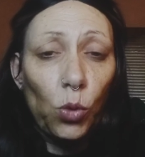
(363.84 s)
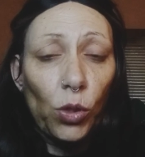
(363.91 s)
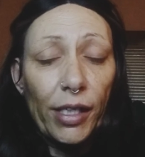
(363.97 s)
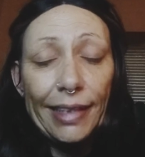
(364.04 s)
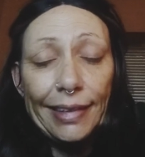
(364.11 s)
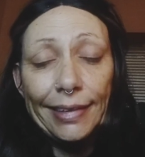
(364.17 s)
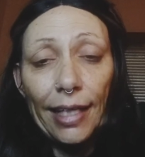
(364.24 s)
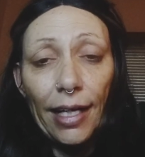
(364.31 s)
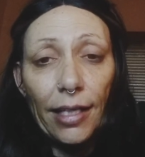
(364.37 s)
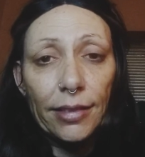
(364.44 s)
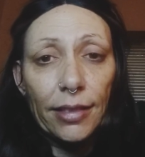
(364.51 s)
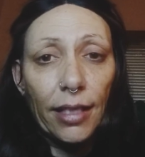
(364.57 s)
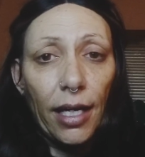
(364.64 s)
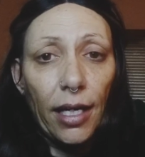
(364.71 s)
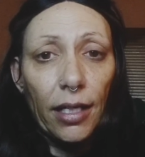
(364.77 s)
were
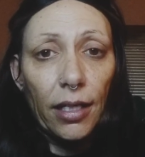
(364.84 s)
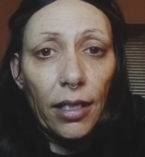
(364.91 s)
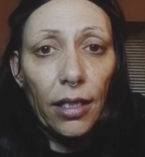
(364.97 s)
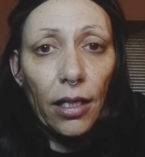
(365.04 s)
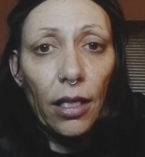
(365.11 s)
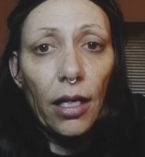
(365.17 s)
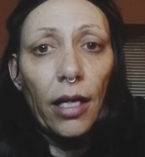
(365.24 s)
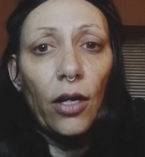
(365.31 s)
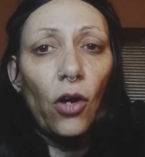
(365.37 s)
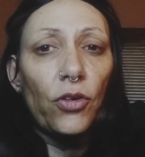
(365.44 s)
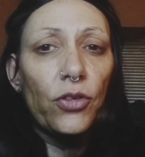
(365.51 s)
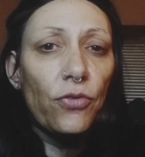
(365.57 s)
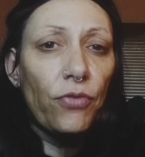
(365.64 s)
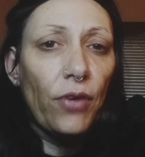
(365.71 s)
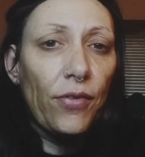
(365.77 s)
intoxicated. It
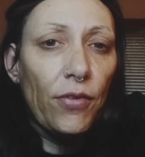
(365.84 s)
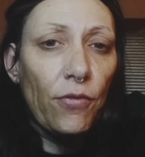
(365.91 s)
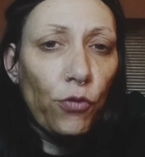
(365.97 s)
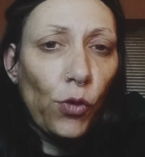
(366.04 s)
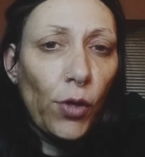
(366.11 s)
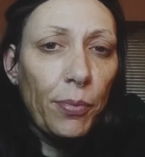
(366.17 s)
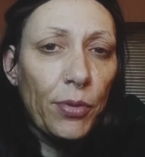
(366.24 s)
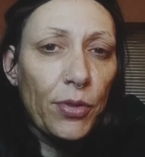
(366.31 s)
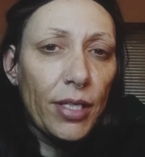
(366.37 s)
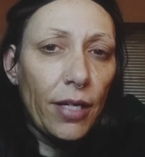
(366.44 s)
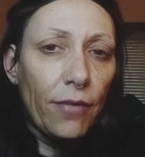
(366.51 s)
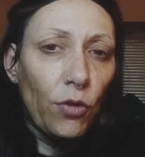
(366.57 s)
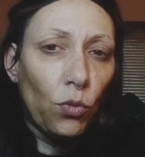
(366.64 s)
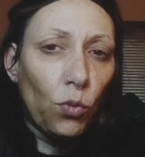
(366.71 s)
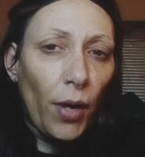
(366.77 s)
also found that 40%
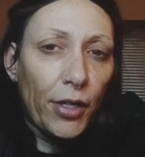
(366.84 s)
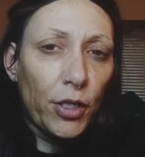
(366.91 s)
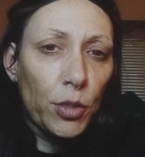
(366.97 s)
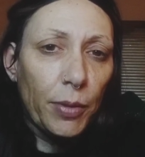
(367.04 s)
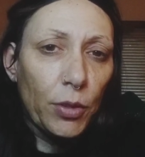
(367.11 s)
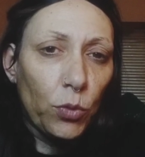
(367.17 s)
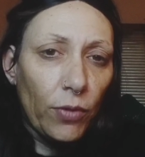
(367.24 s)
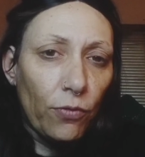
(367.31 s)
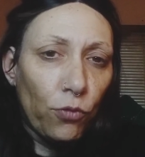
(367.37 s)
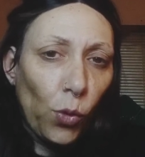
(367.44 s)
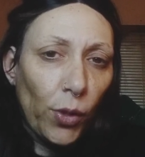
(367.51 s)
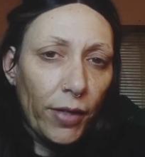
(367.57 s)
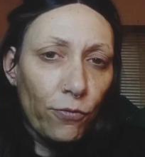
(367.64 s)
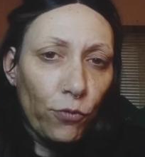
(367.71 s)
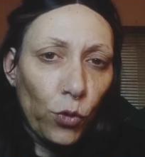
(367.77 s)
of the riders between
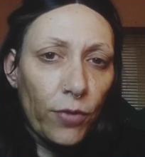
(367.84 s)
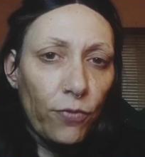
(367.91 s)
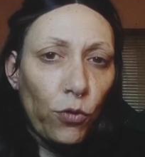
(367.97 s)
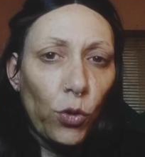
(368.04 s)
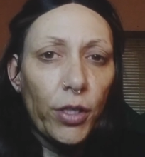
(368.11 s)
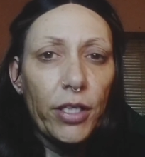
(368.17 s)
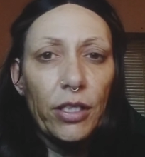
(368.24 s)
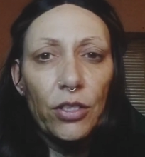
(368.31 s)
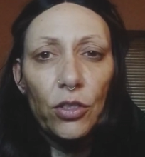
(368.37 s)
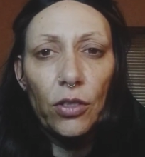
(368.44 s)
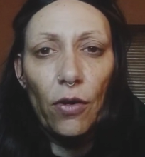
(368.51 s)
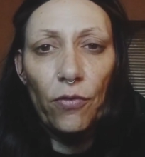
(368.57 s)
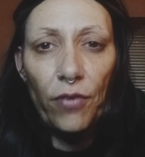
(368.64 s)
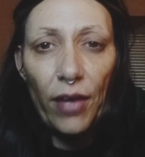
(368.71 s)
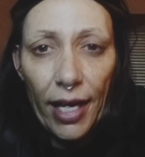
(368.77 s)
40 and 44 years
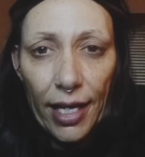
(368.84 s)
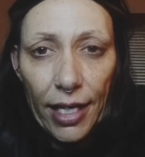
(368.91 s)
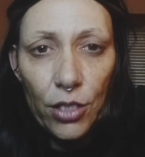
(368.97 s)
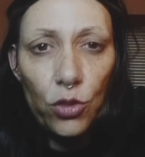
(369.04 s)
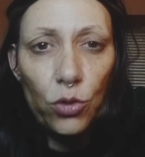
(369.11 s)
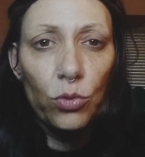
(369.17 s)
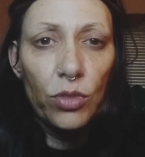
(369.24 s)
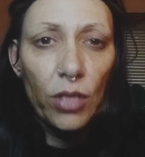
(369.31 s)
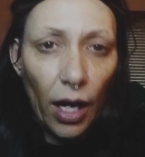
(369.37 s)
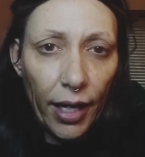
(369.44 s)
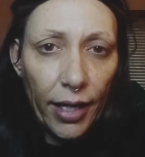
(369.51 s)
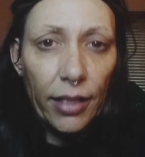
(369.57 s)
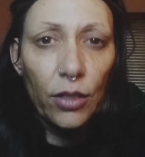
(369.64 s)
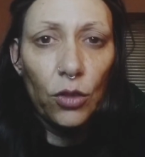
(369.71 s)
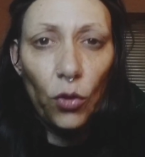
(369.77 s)
of age who
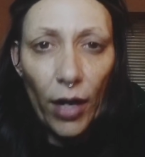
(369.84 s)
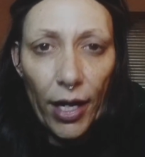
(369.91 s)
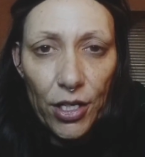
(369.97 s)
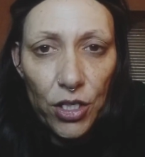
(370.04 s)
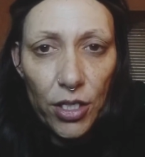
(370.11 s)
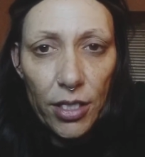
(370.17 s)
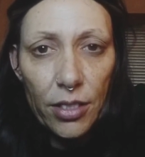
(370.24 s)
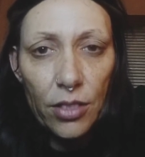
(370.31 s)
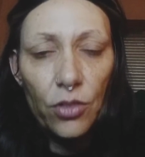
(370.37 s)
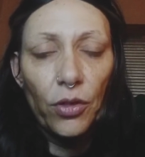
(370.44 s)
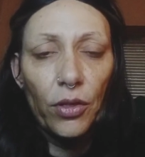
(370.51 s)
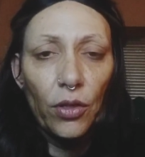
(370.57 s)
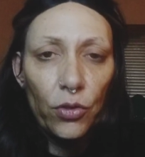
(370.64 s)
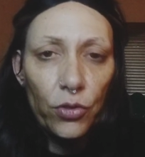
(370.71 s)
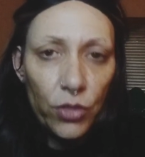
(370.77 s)
died in crashes
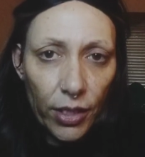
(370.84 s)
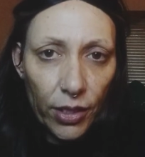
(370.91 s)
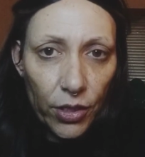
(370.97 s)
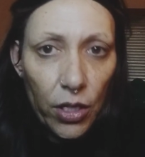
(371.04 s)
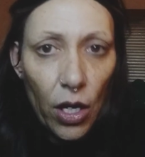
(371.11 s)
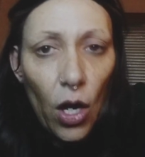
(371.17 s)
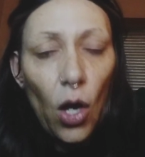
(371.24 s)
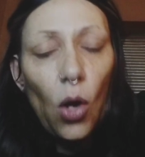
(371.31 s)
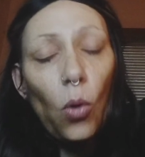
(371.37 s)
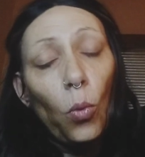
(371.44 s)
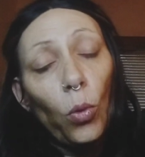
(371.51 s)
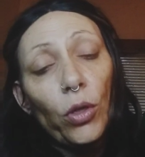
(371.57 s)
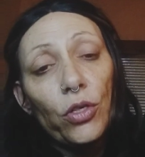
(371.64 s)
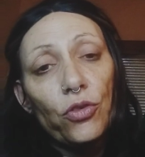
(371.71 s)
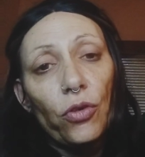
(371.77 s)
during those years
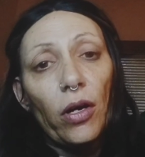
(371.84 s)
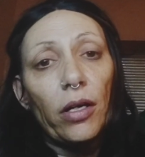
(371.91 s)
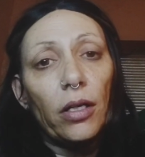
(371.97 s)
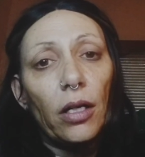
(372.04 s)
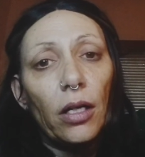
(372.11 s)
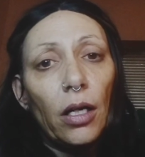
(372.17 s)
were drunk.